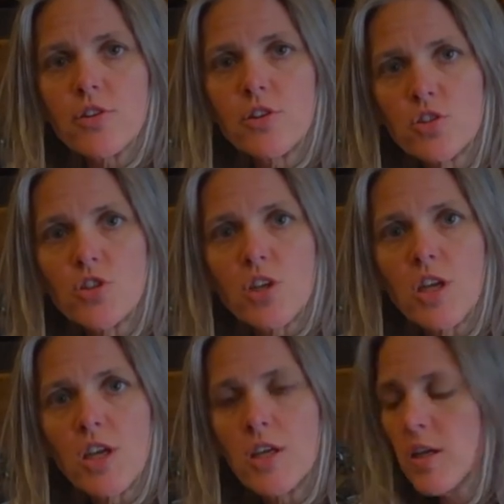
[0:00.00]

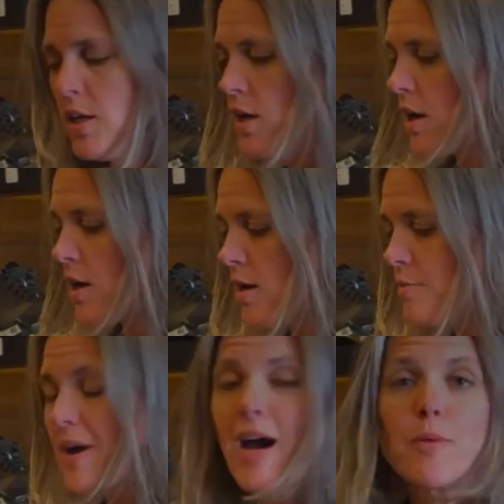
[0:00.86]
cushioning.
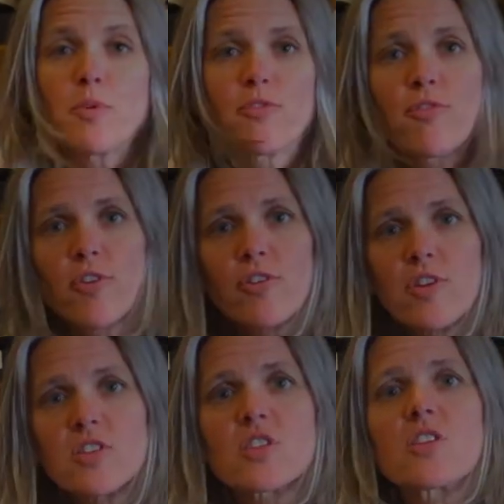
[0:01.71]
I prefer
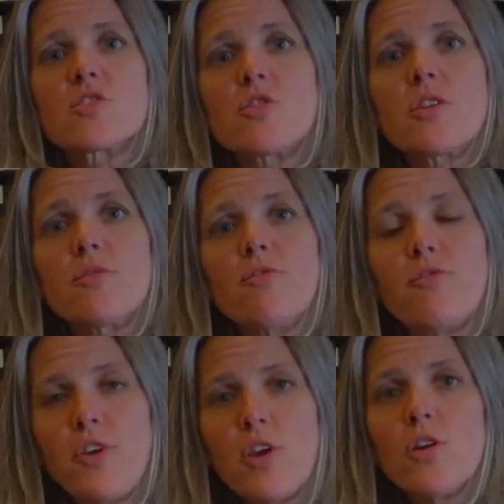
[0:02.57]
this because you can
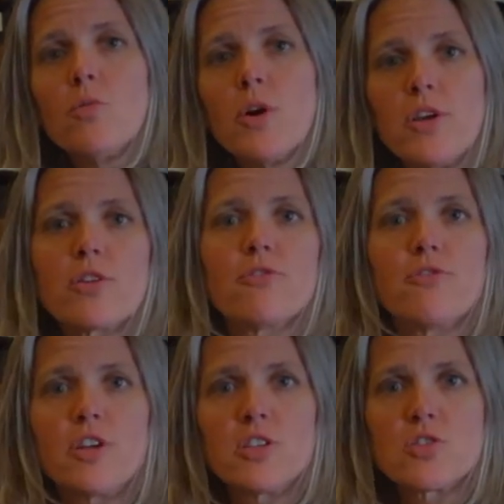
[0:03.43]
feel what your
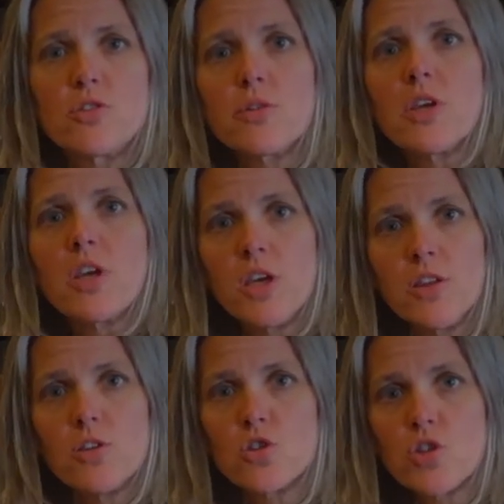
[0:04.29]
foot is doing
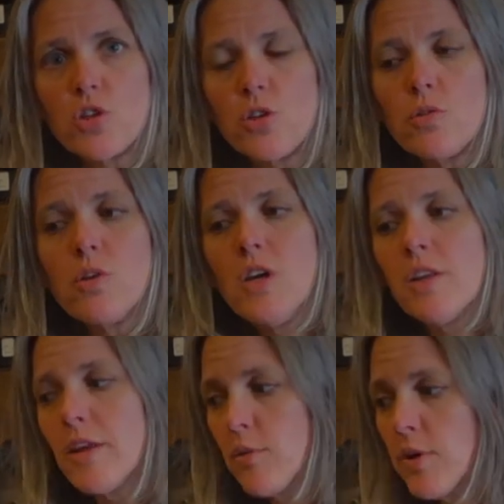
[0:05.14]
in the shoe.
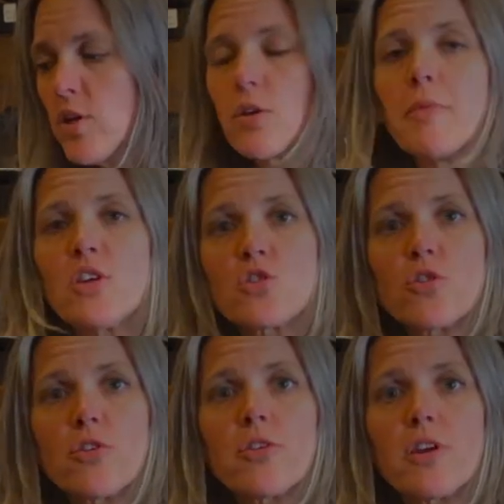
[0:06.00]
That way you can make
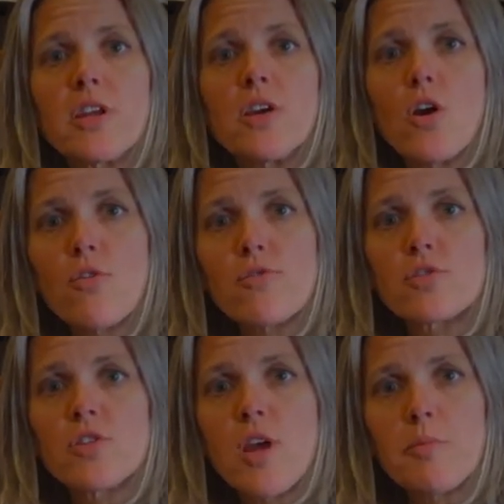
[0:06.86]
sure you're getting over
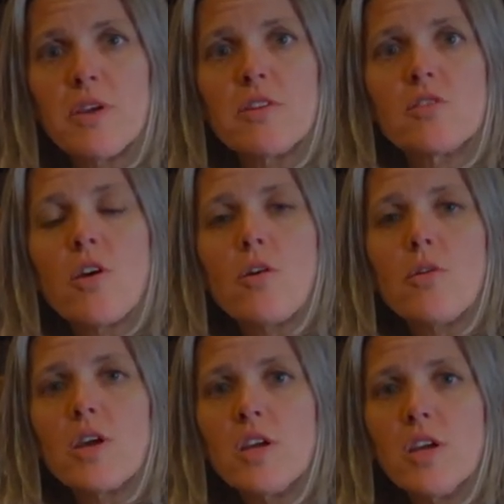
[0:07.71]
to that big
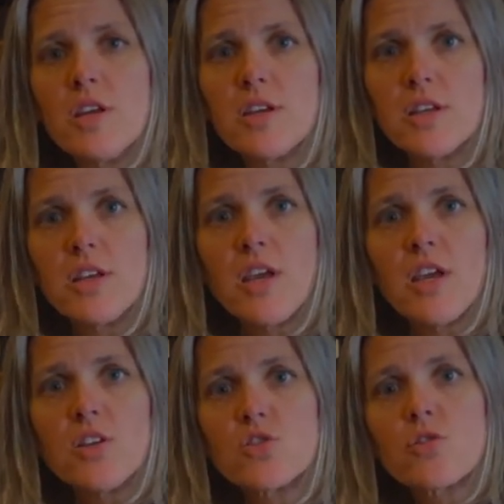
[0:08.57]
toe and getting it
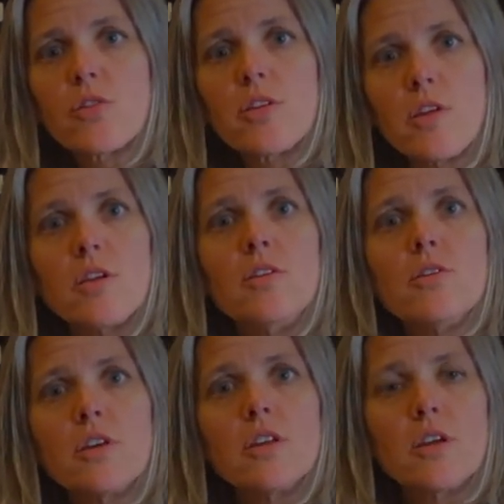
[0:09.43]
engaged, so that then
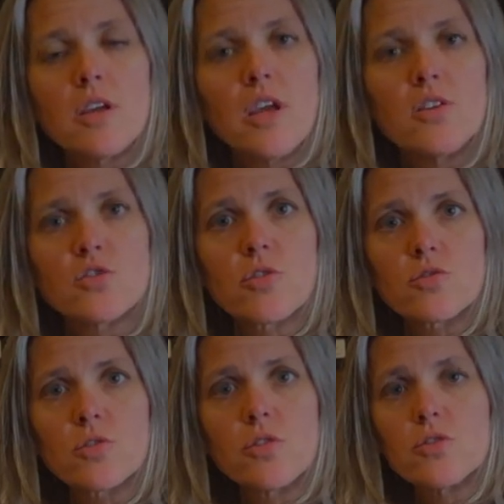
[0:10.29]
you can engage
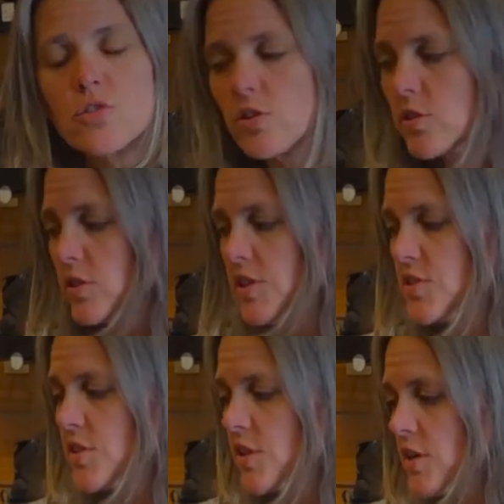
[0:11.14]
those glutes a little
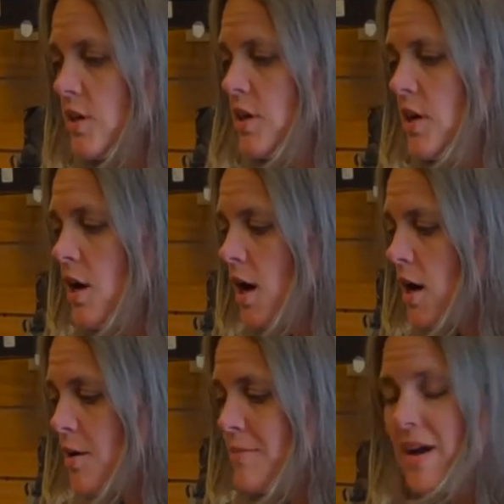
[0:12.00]
easier.
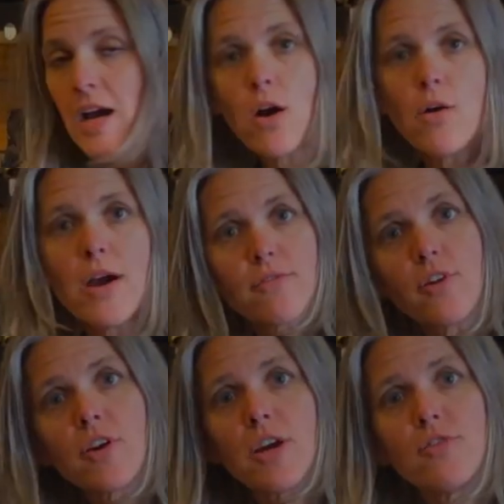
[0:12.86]

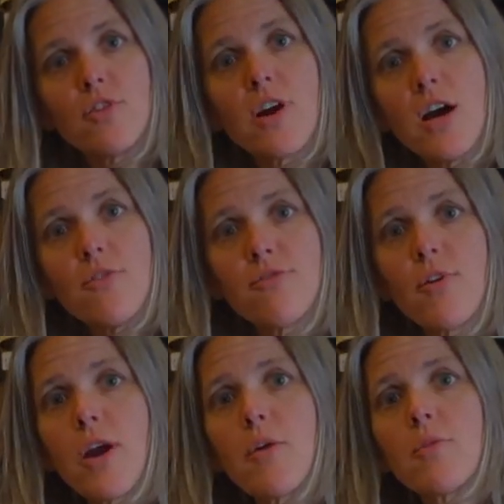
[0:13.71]
However, if you're out
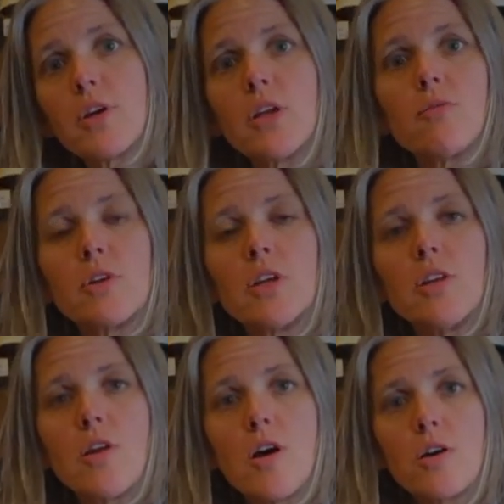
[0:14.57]
for a really, really
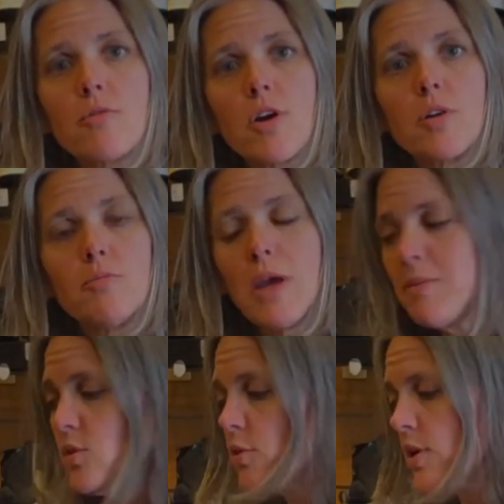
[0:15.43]
long run,
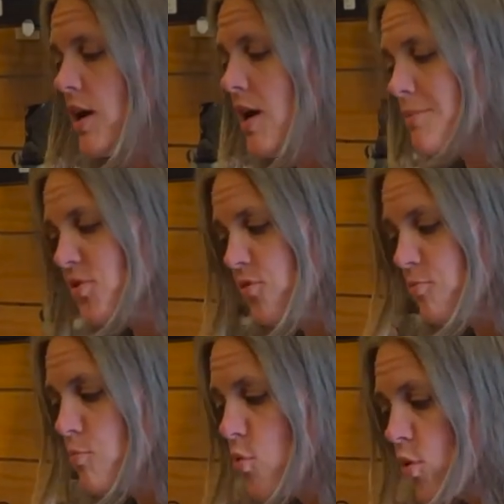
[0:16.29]
maybe you want to opt
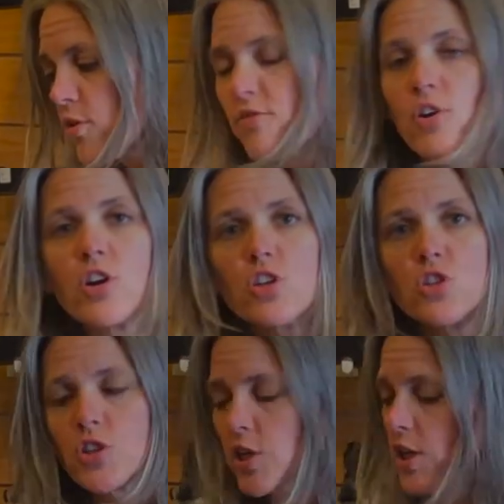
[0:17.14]
more for
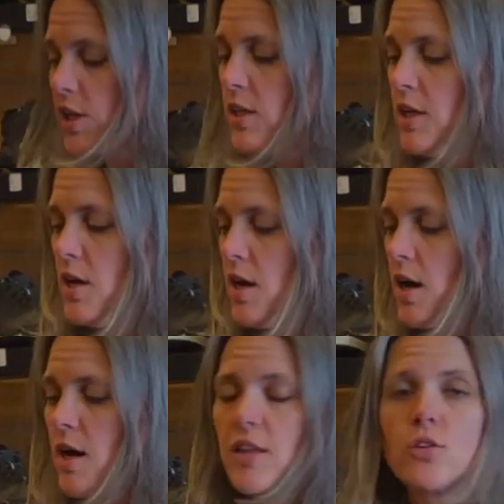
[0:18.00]
cushioning.
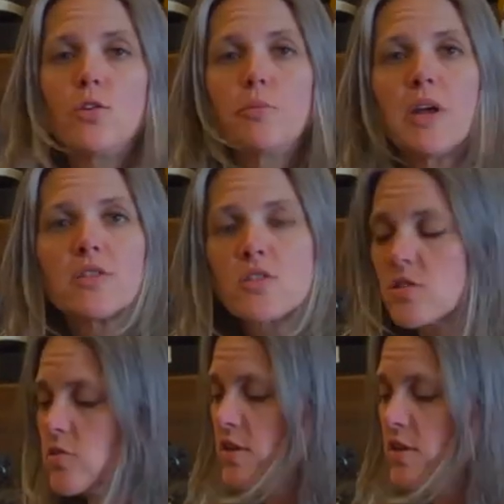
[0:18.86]
The New Balance also